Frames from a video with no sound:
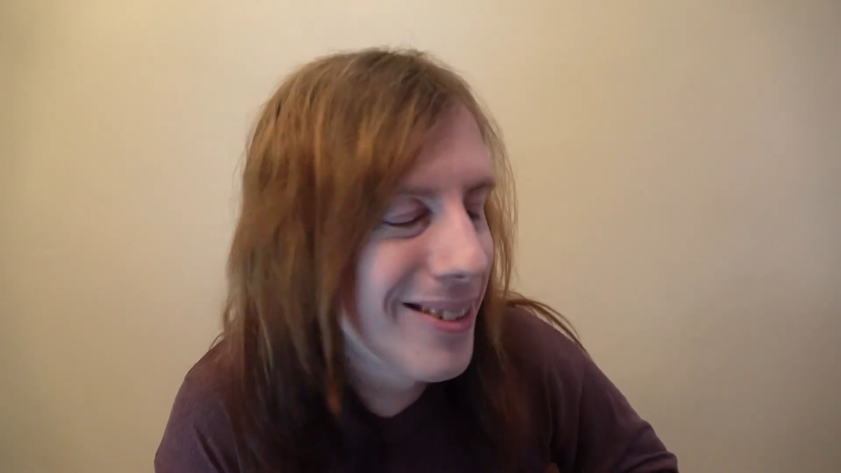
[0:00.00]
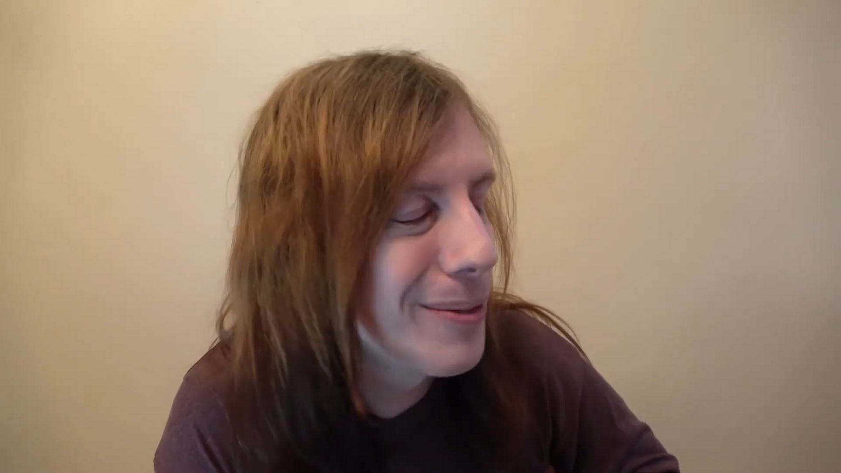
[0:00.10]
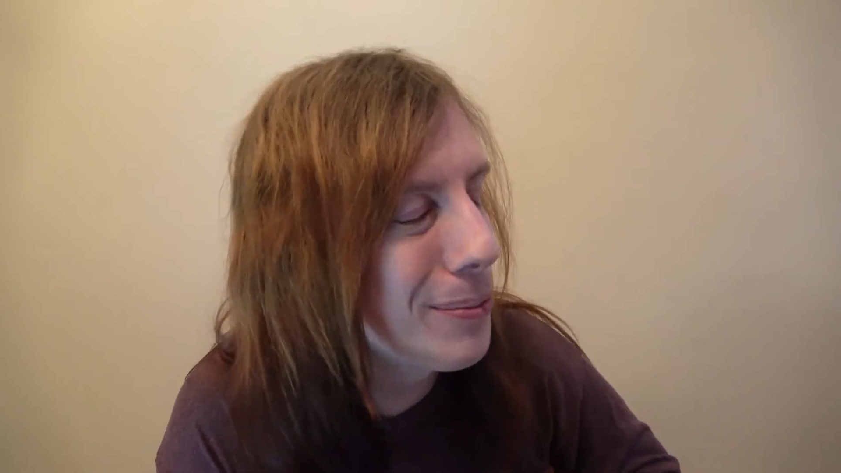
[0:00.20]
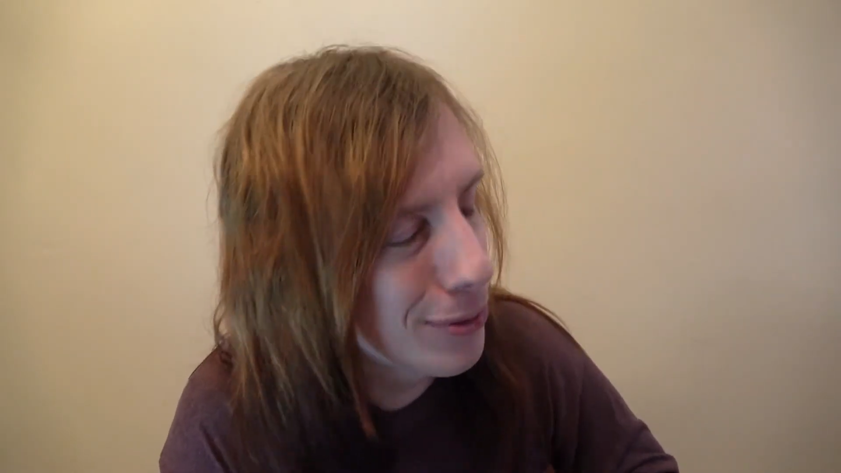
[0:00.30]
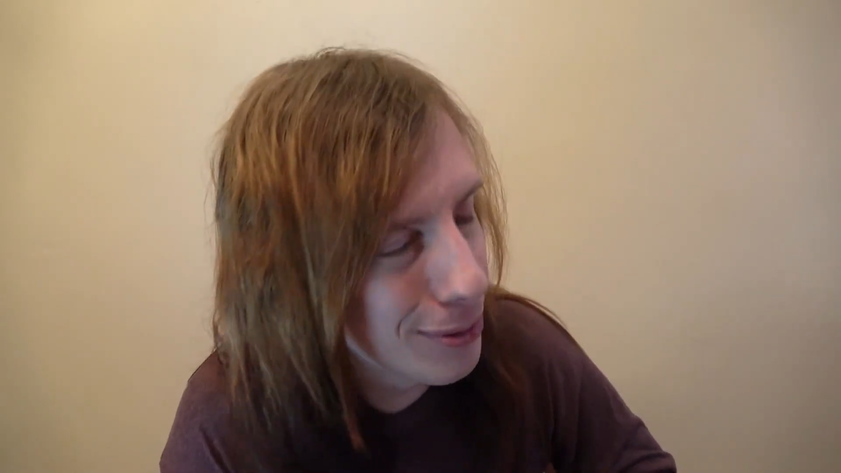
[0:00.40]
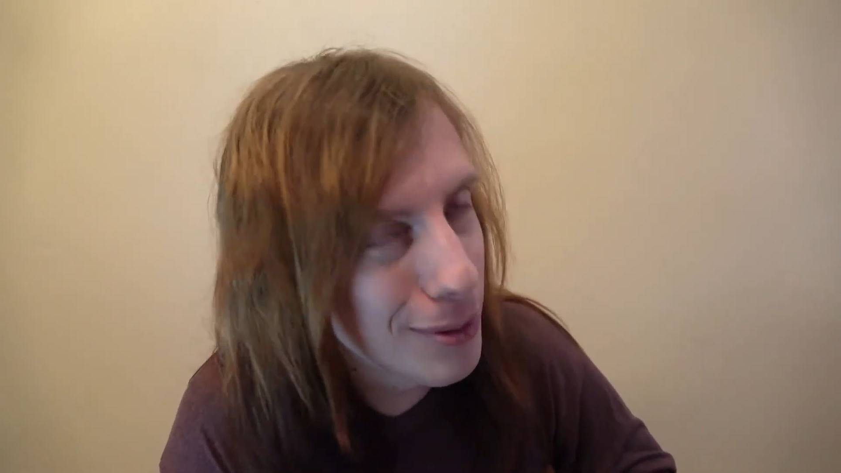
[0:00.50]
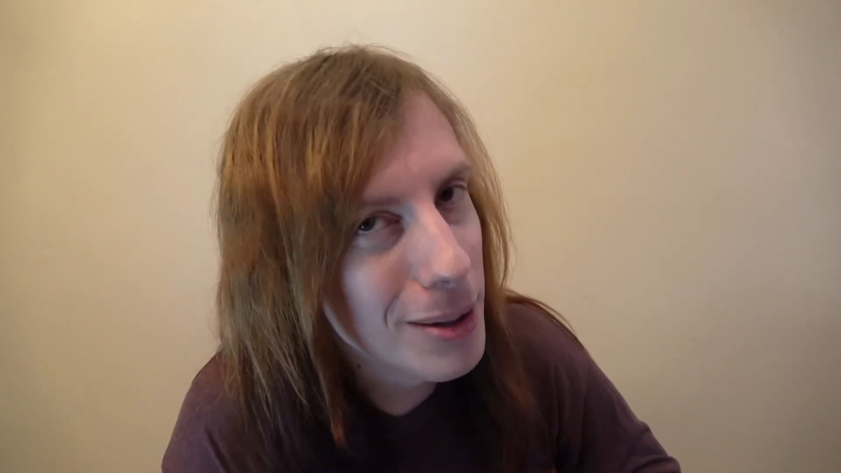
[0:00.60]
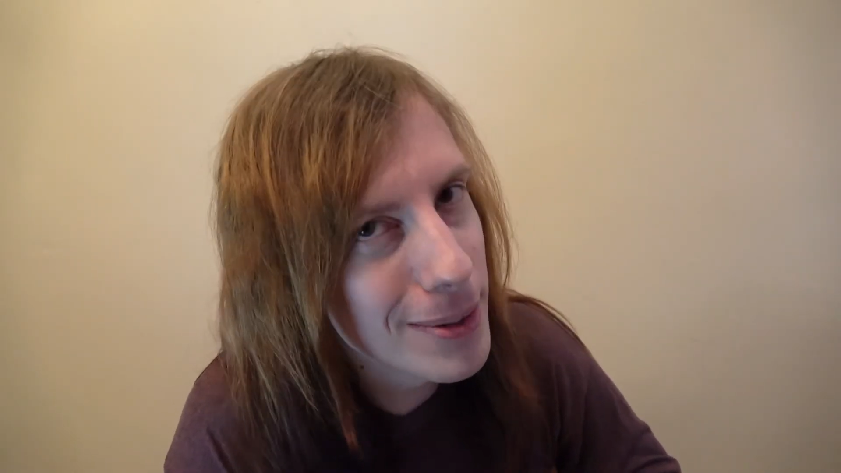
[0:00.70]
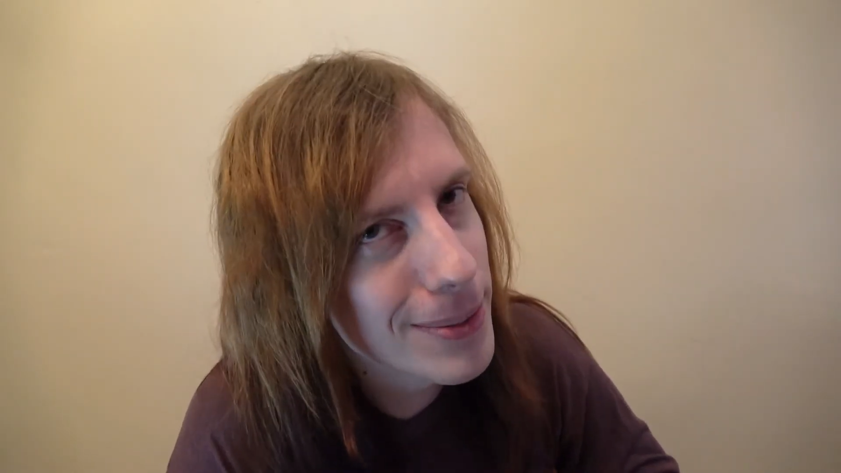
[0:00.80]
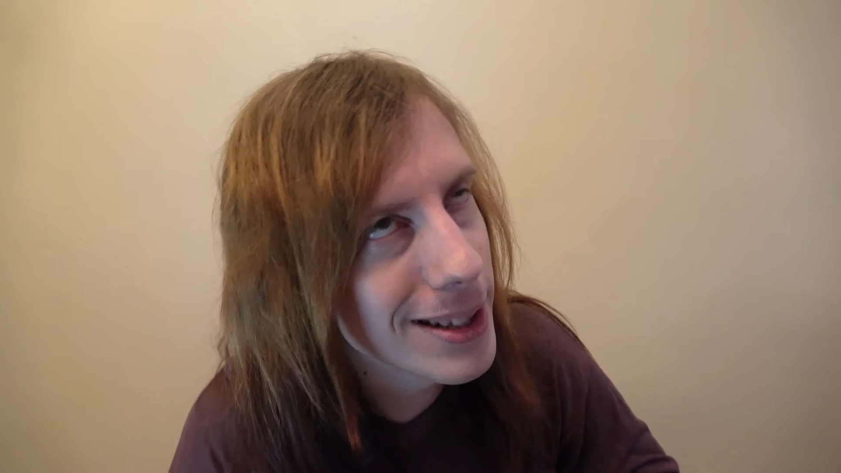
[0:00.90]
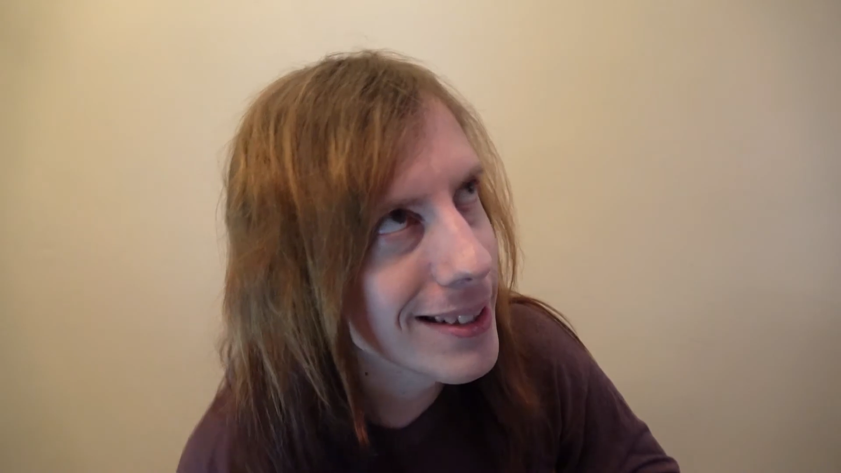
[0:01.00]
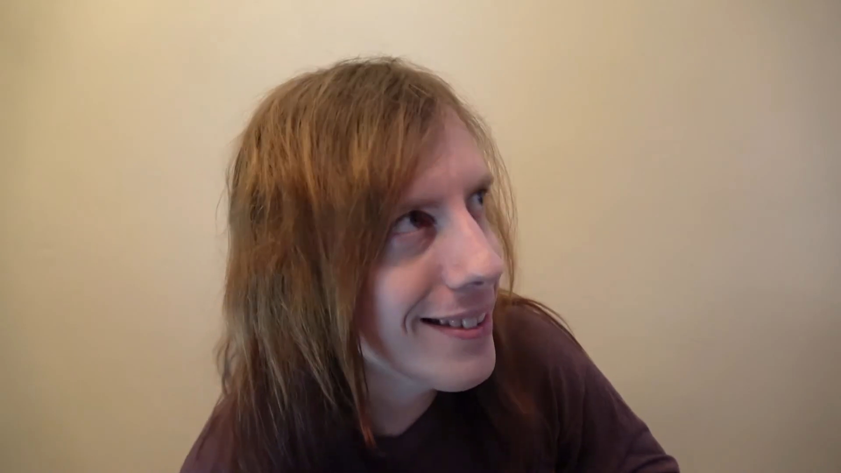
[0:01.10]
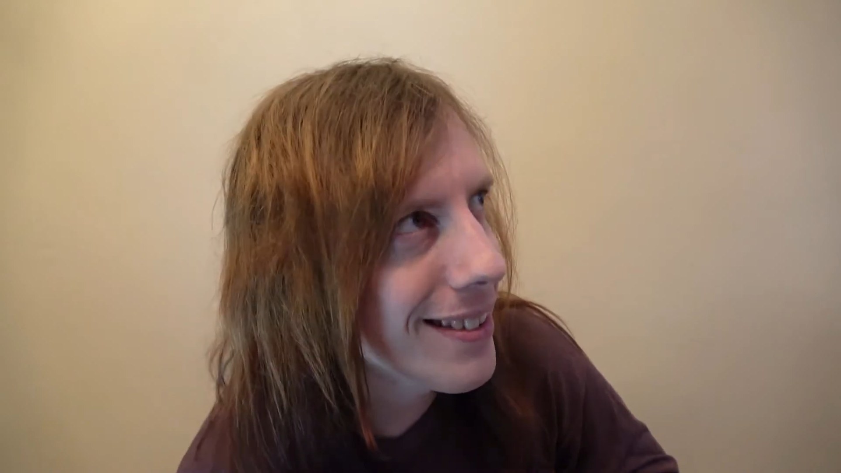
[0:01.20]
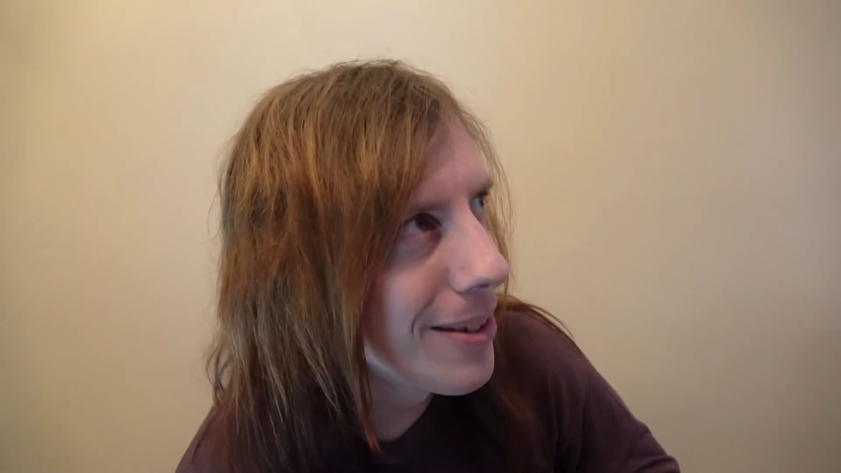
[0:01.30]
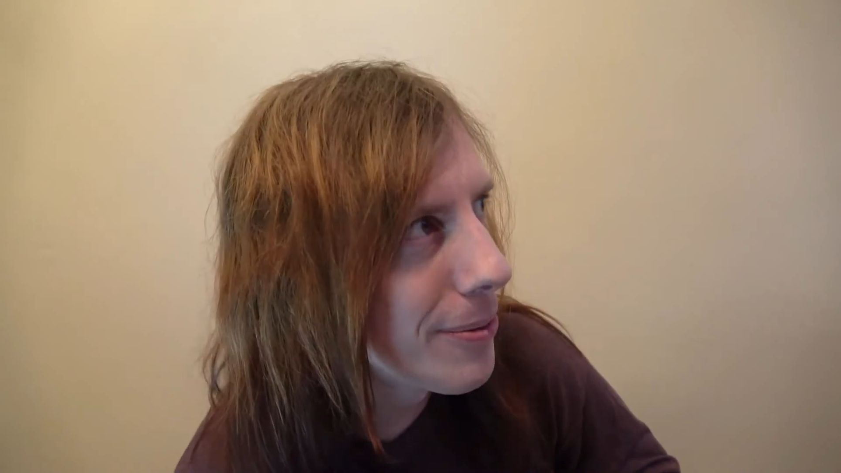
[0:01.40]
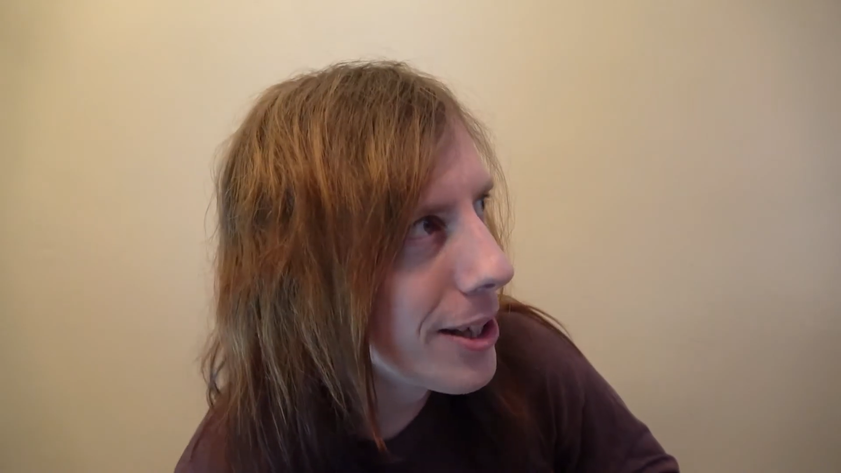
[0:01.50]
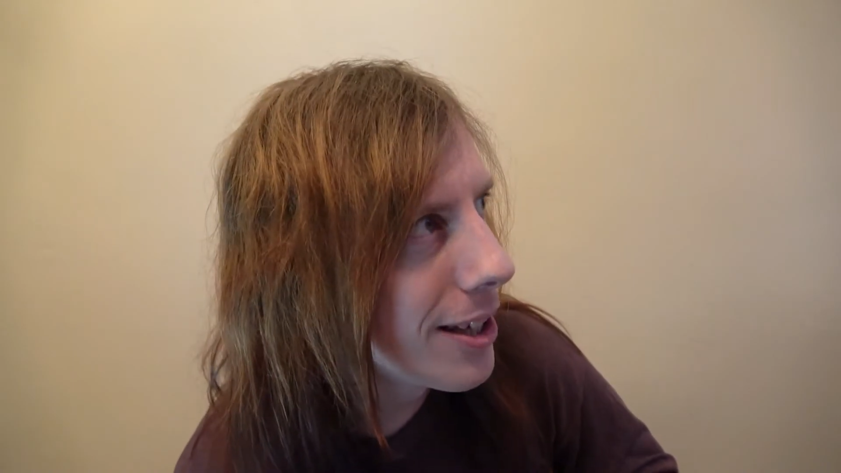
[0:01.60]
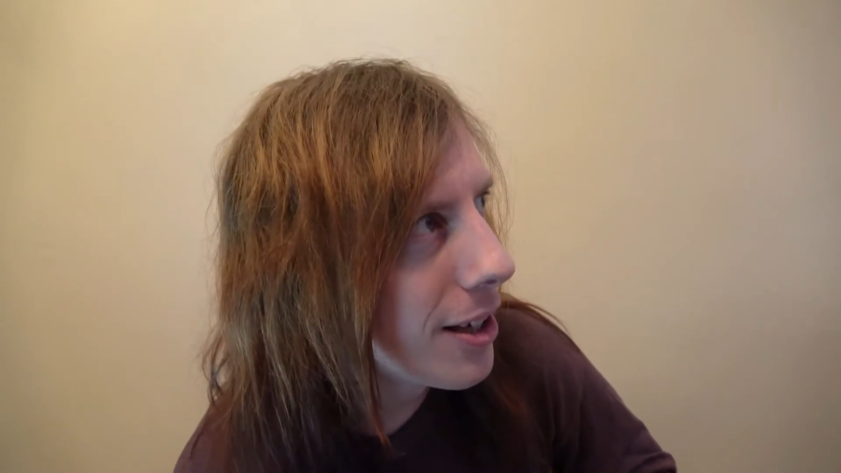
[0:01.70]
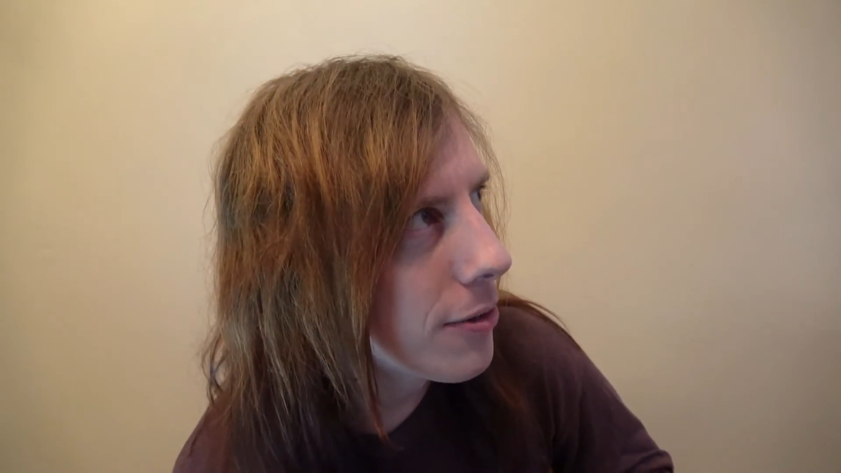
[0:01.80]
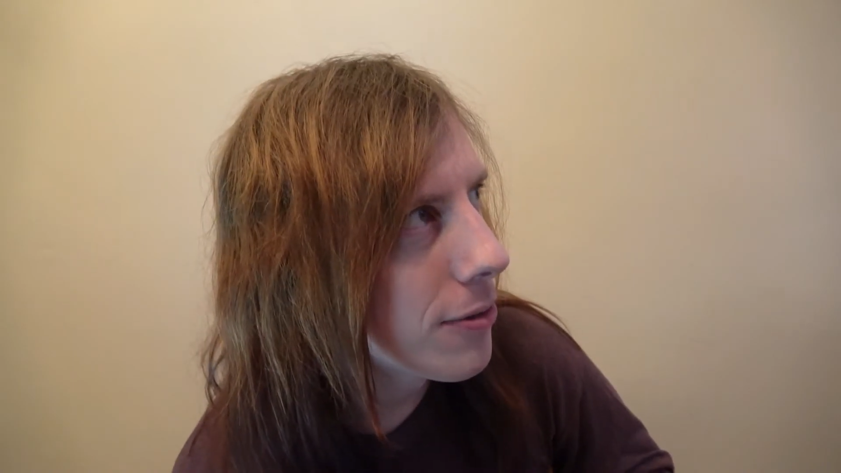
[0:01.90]
would probably set me
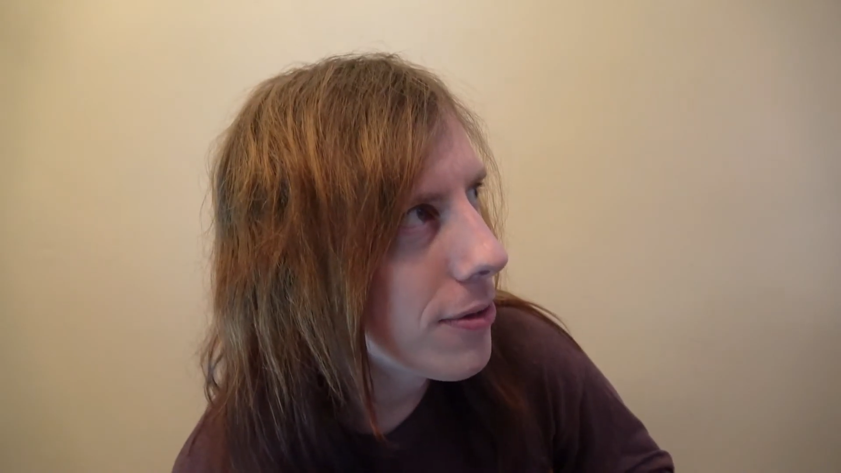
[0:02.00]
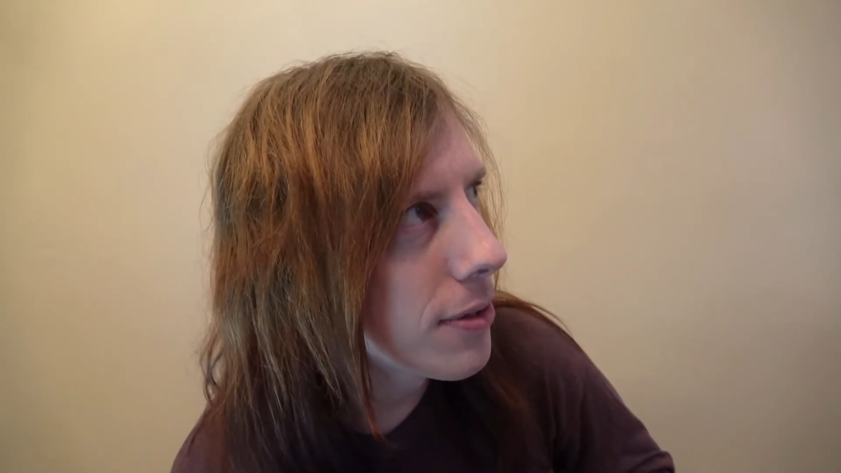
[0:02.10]
off.